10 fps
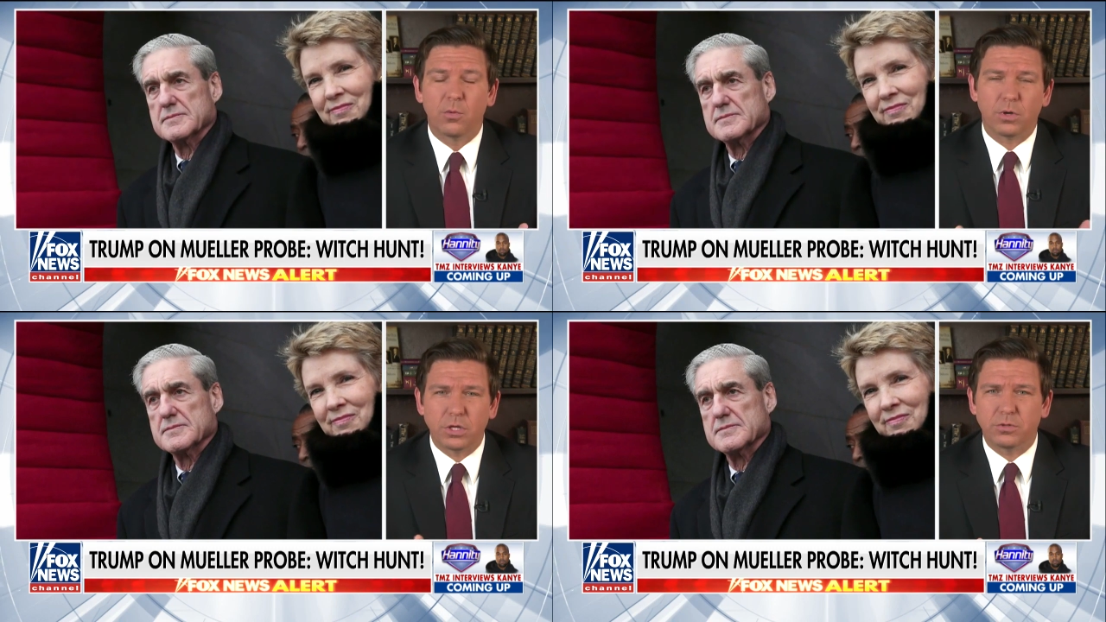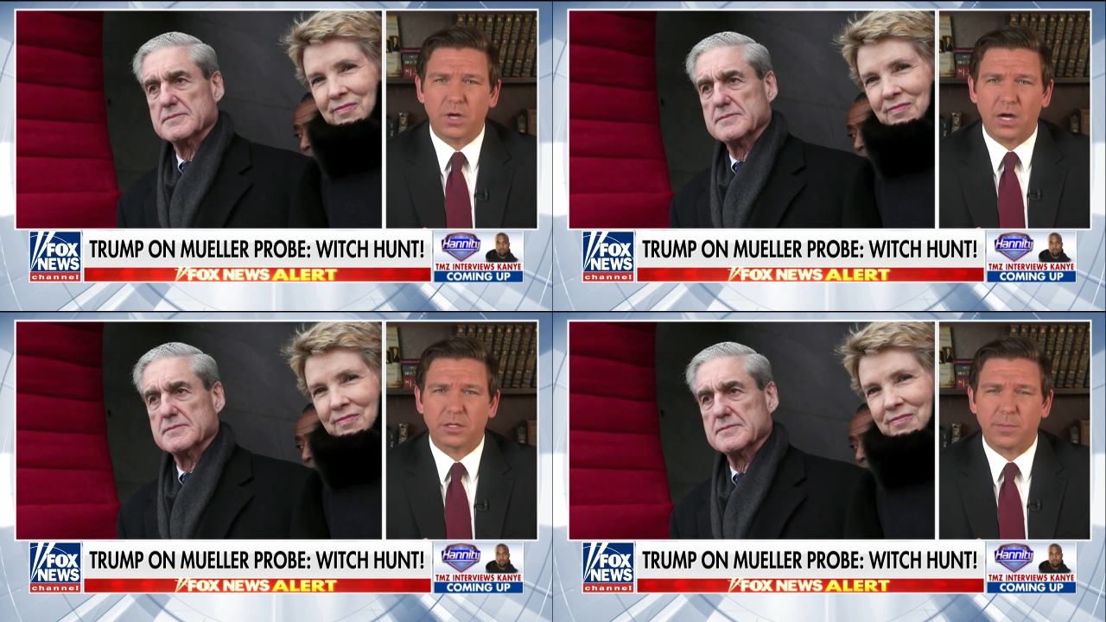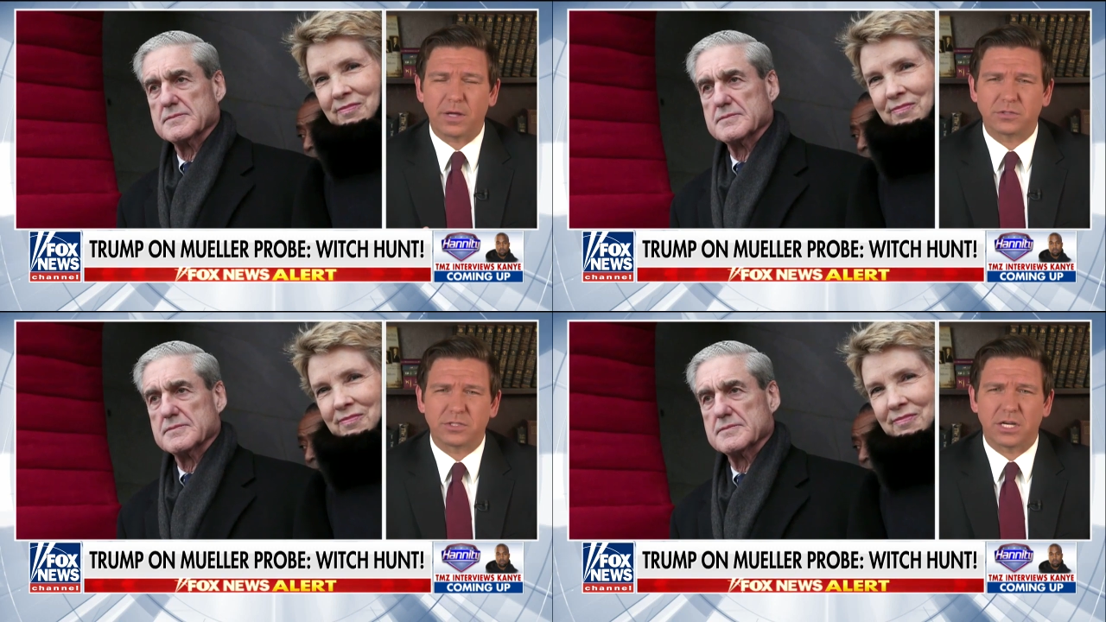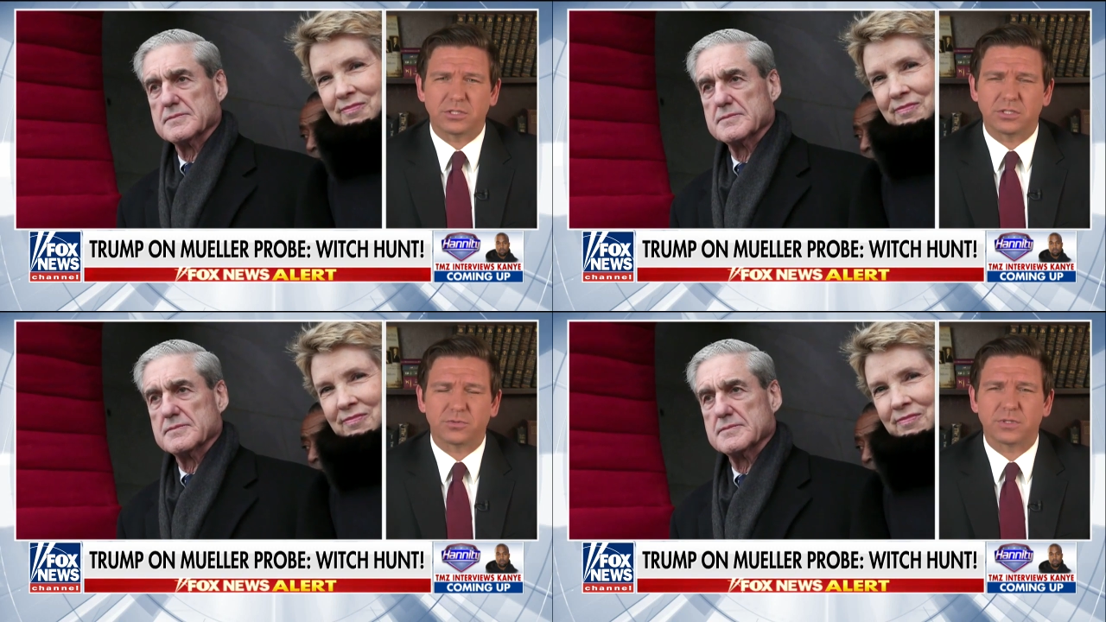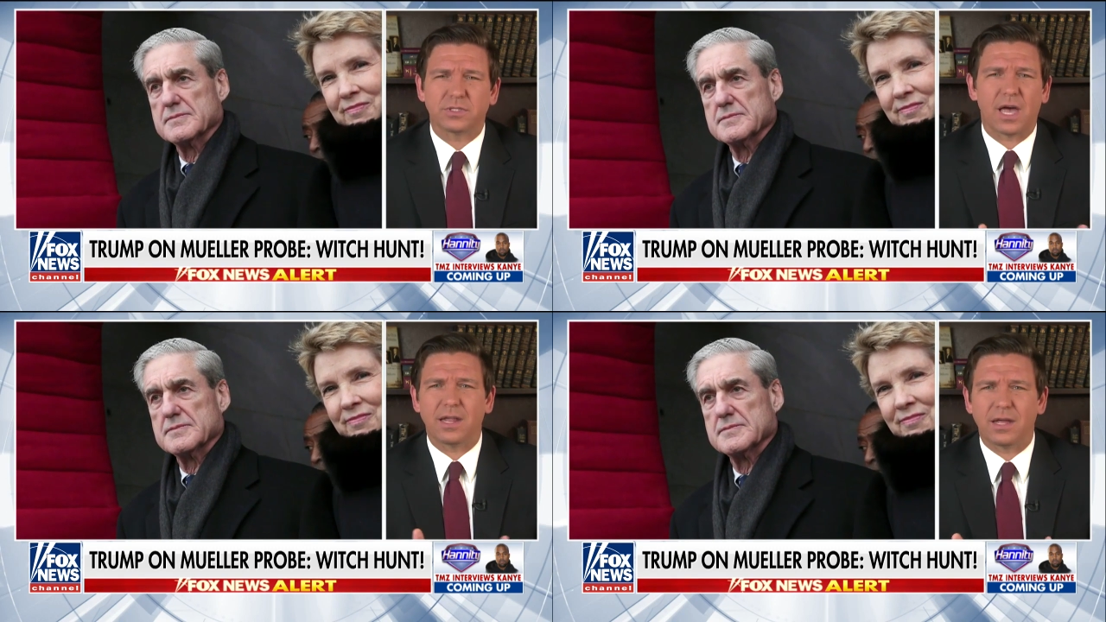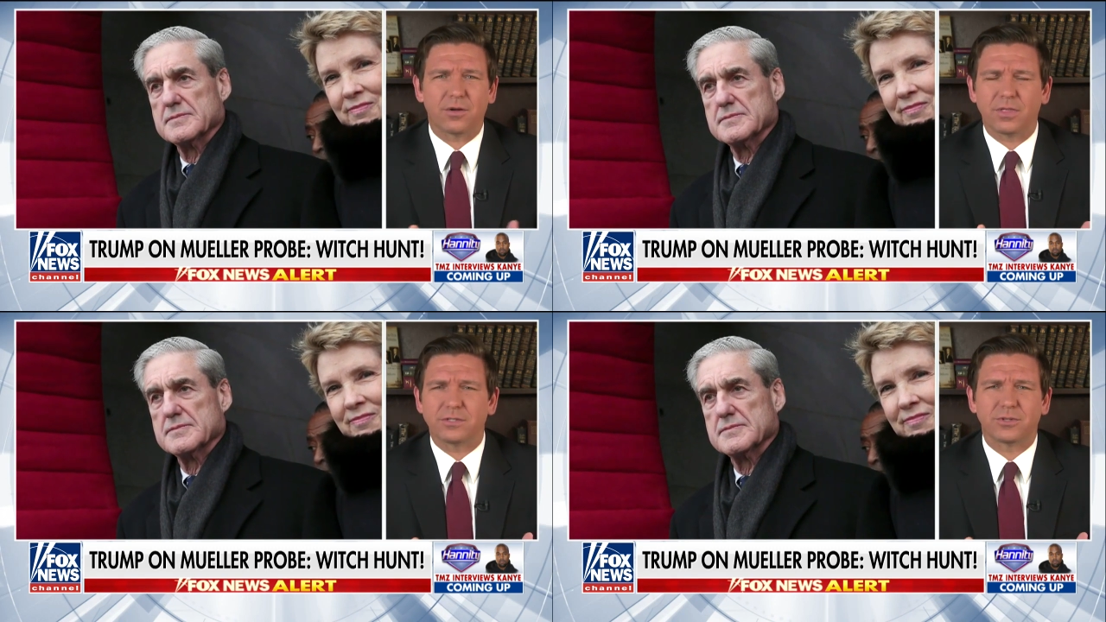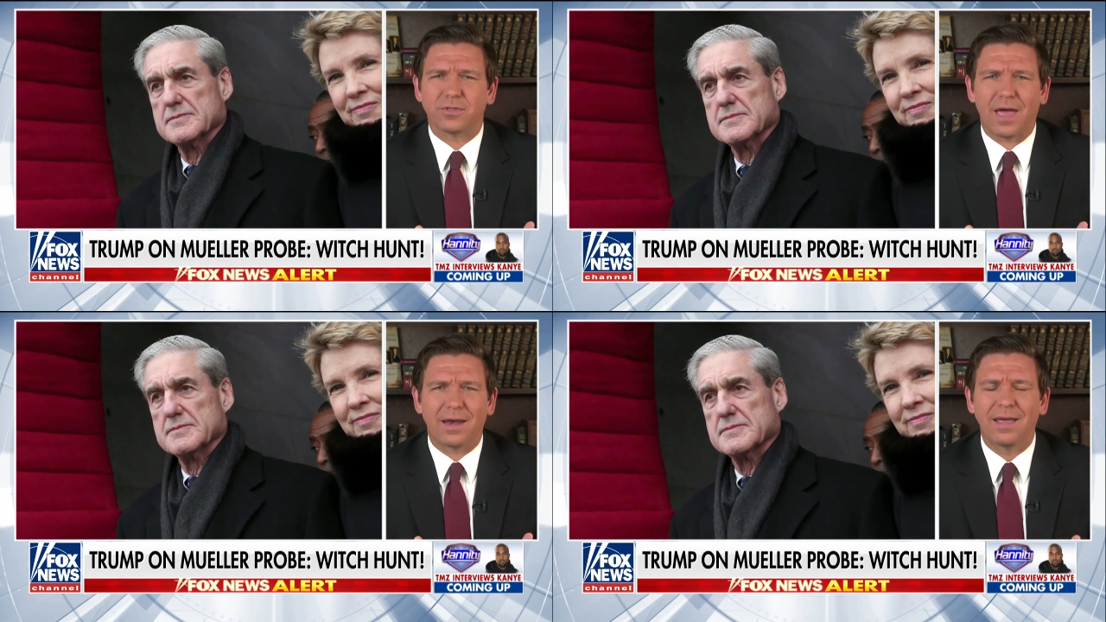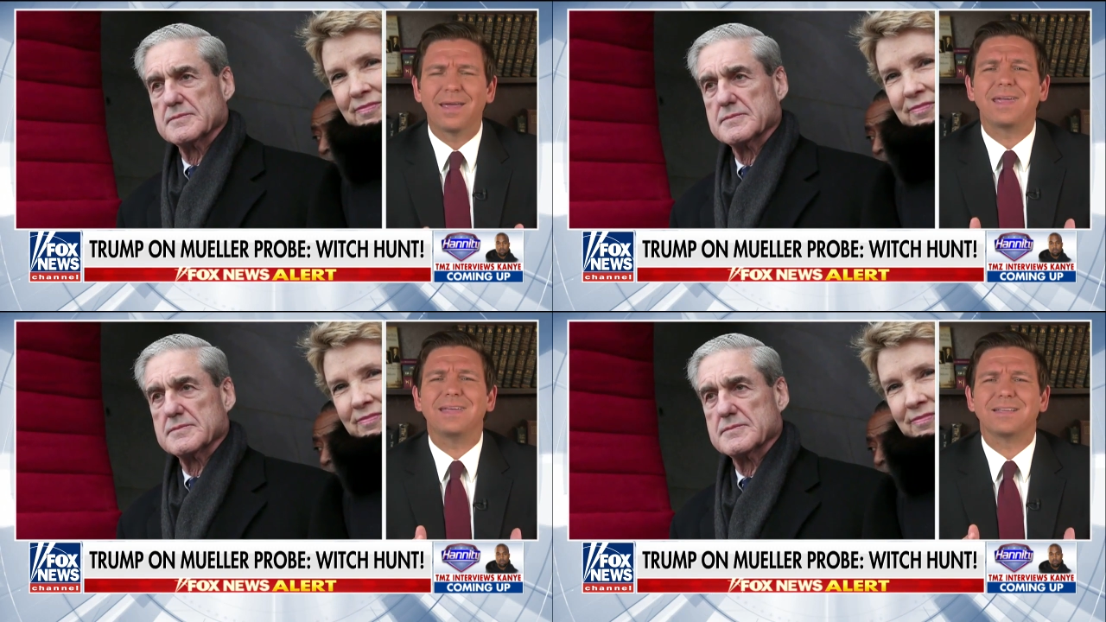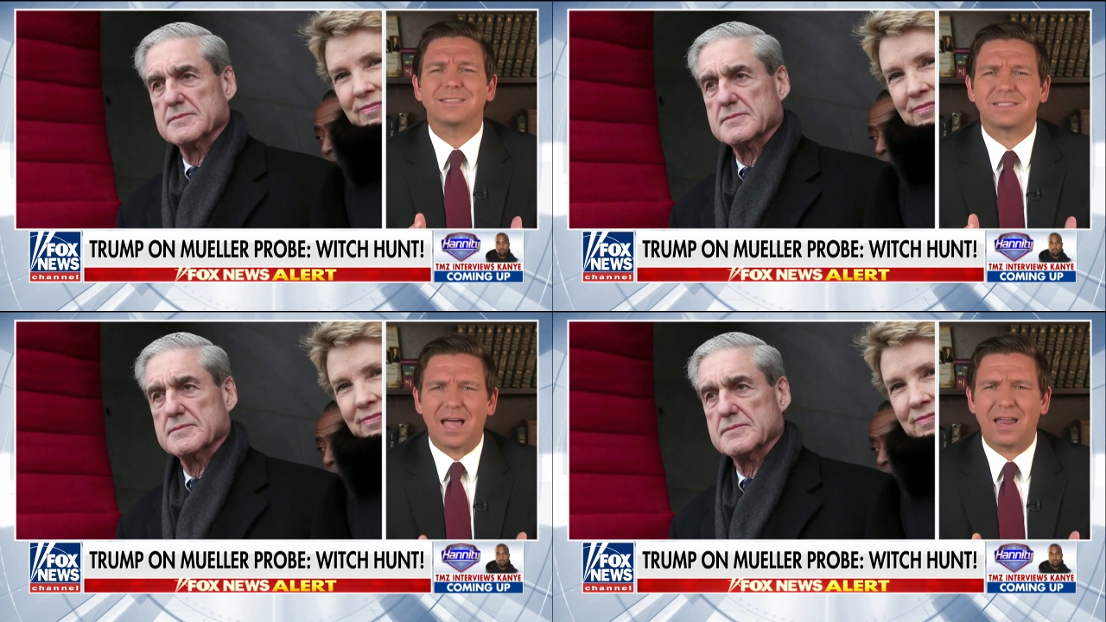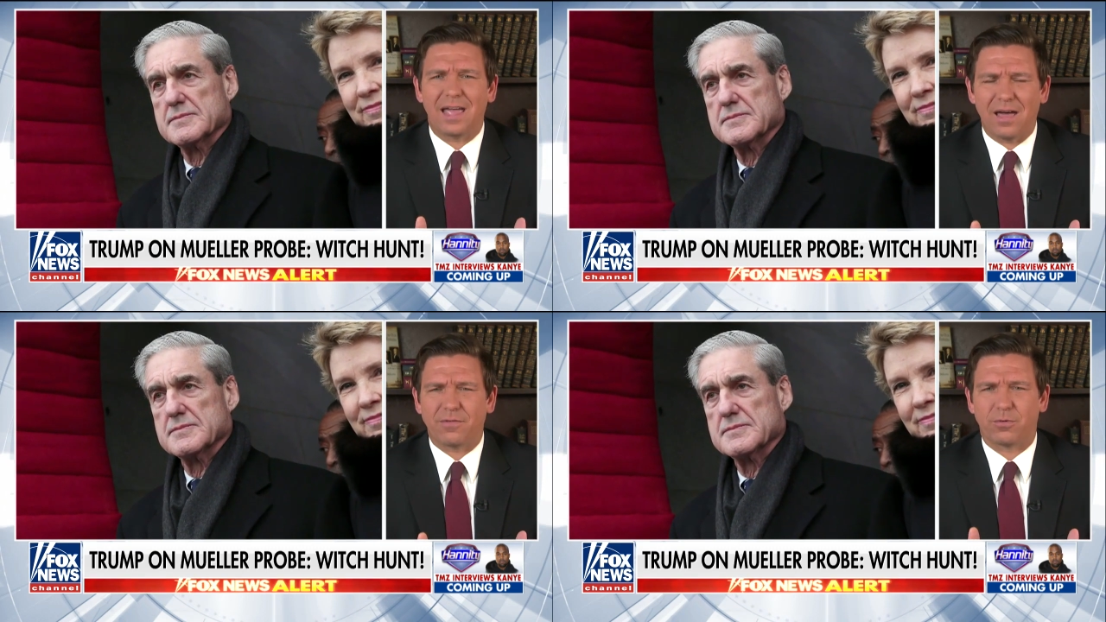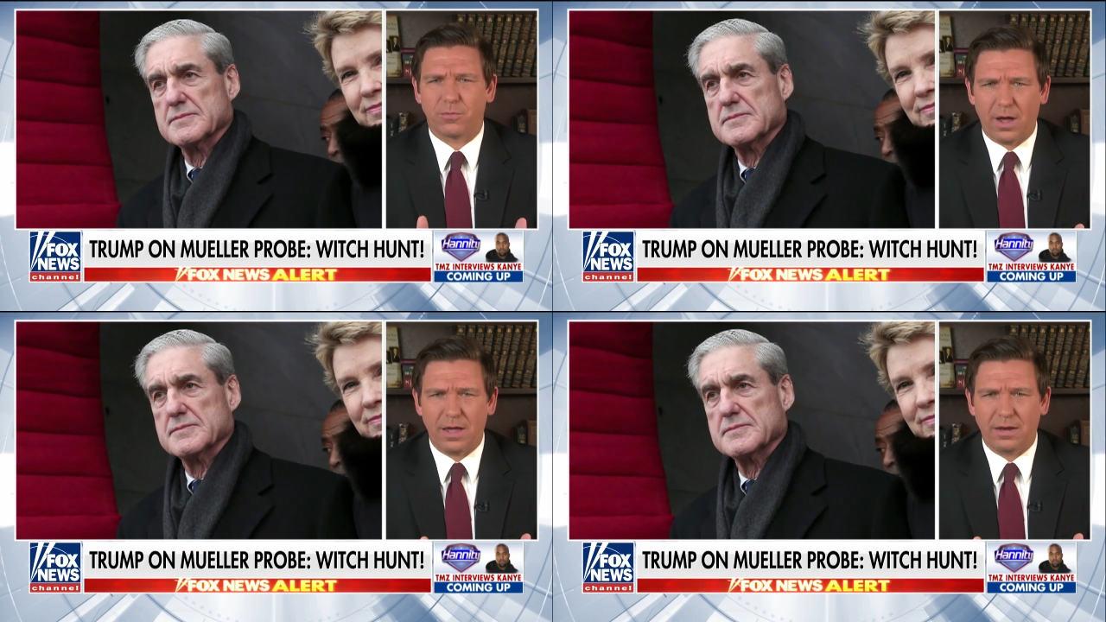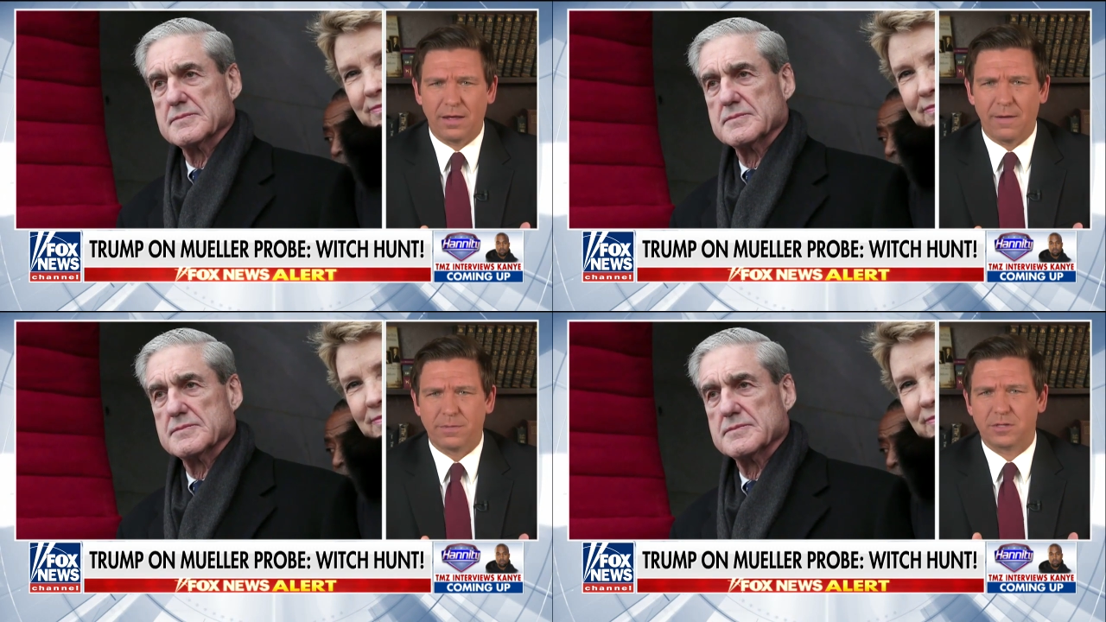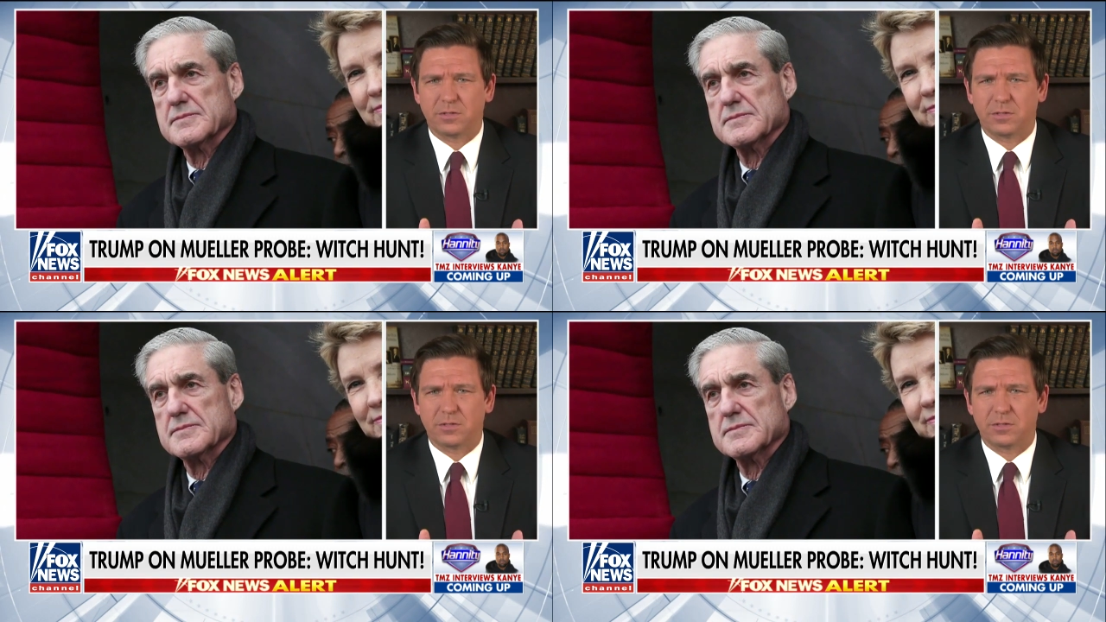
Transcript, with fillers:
Speaker 1: when you talked about Sessions resigning or this or that? He does not have a right to